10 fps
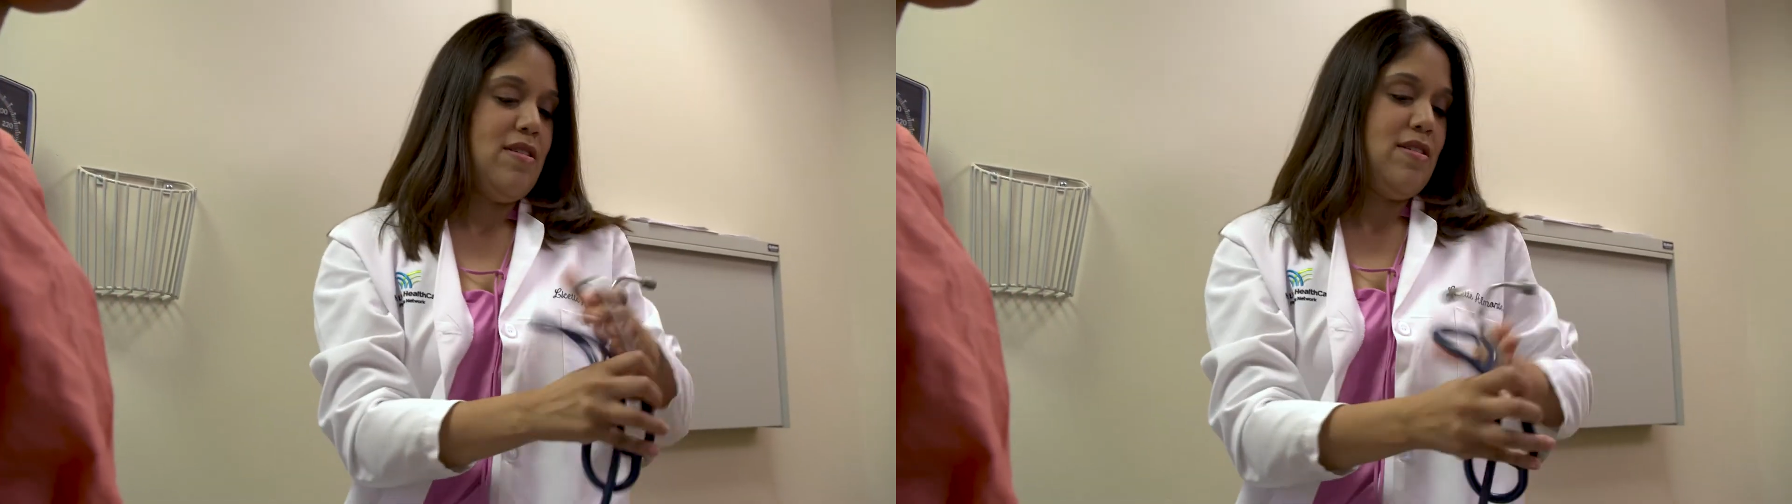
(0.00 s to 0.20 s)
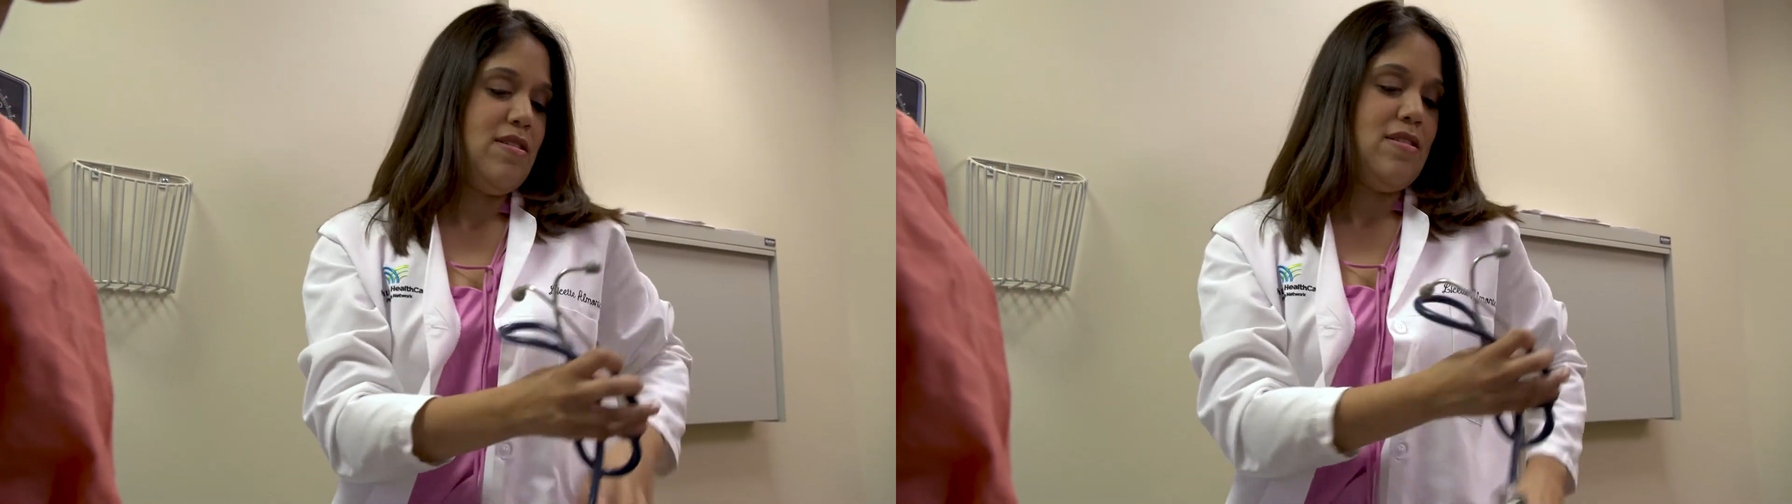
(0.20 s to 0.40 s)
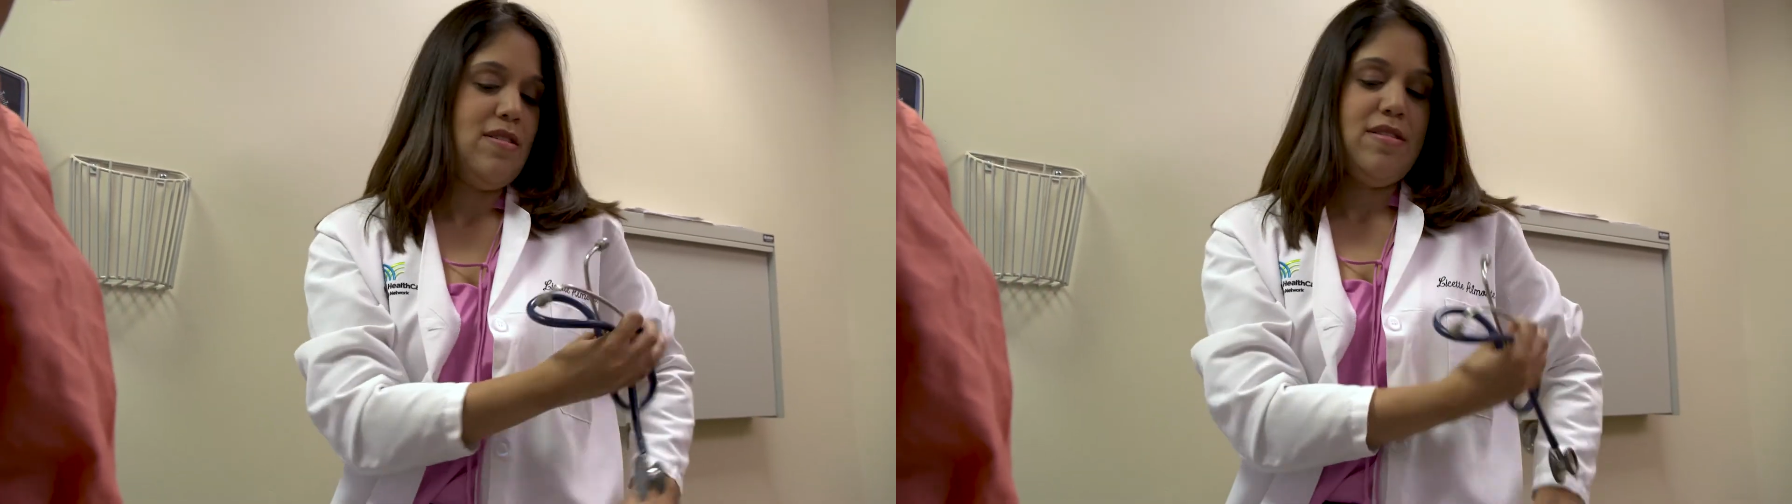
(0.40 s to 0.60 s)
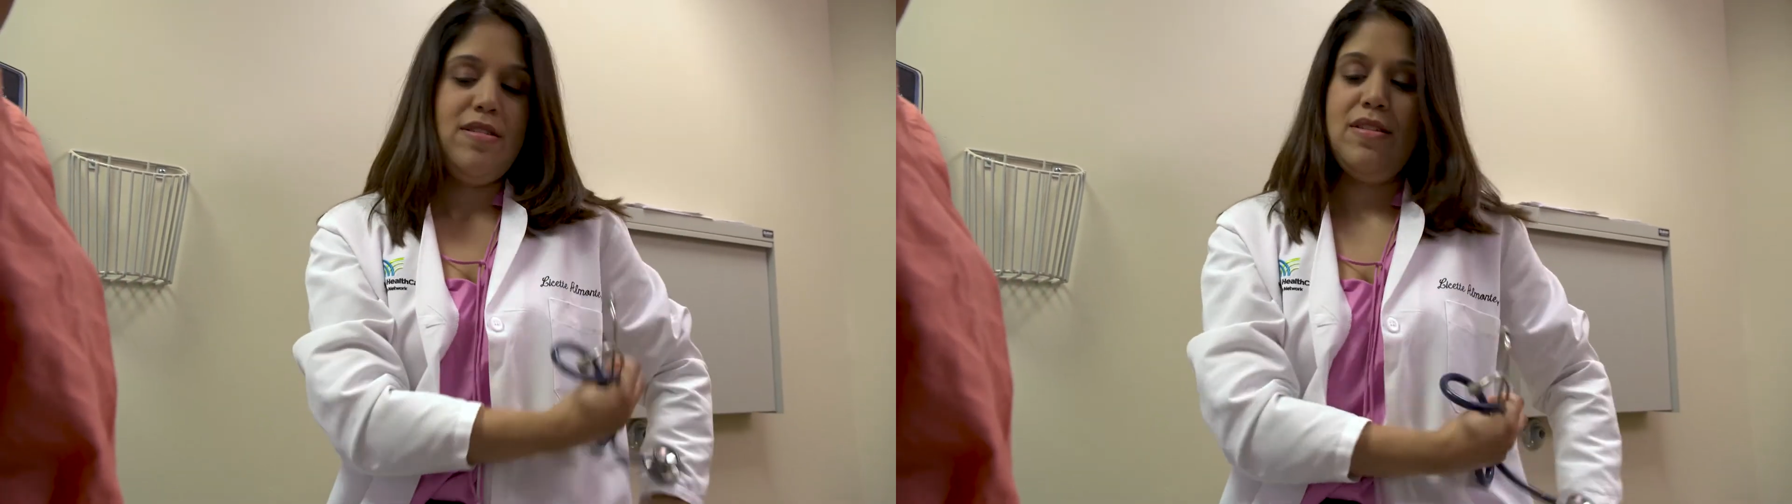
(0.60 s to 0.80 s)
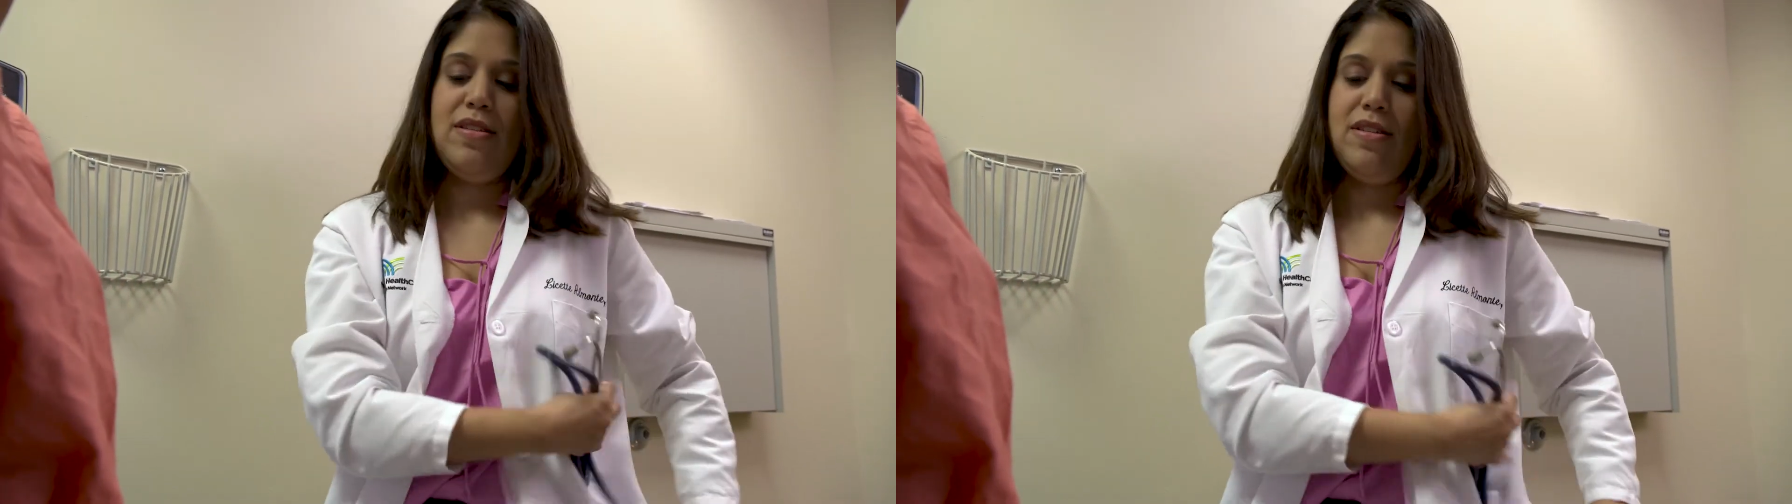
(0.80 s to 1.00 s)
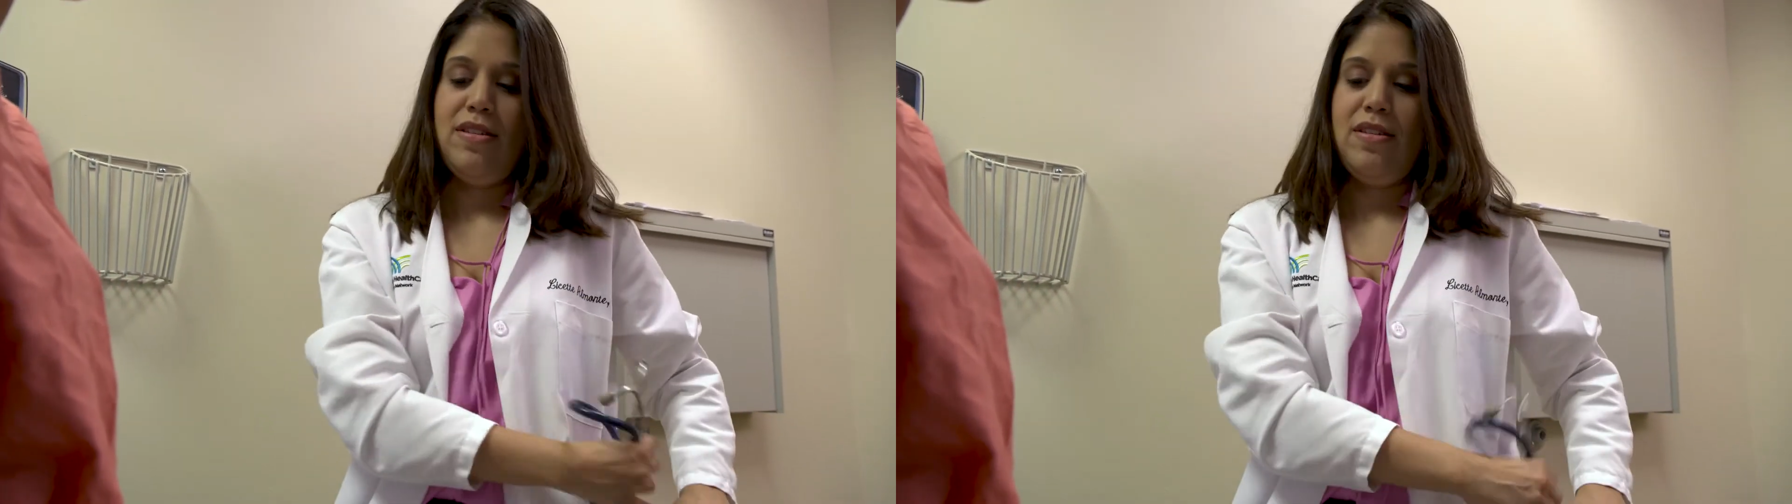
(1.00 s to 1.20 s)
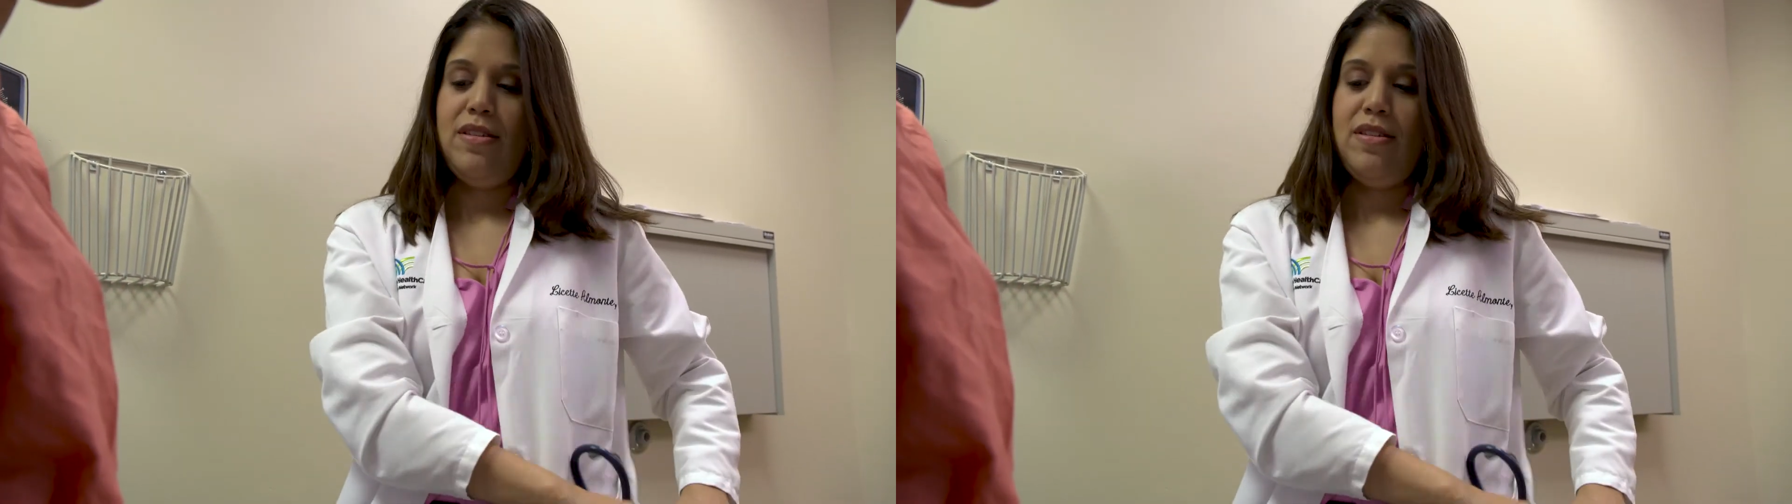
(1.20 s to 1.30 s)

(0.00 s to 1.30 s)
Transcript: along with other